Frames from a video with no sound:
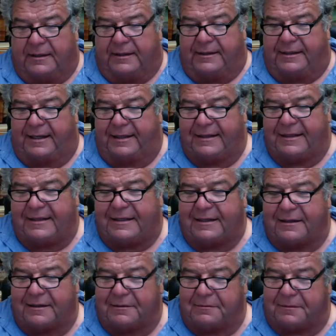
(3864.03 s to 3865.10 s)
Yeah, I think the
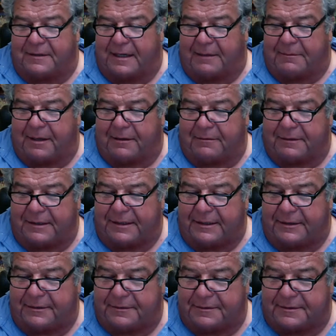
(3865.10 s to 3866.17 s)
only time I would
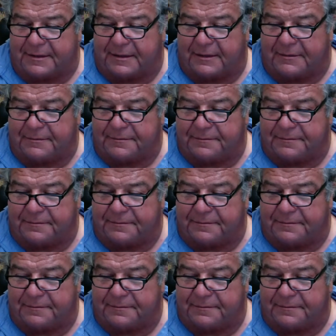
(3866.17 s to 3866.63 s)
use, I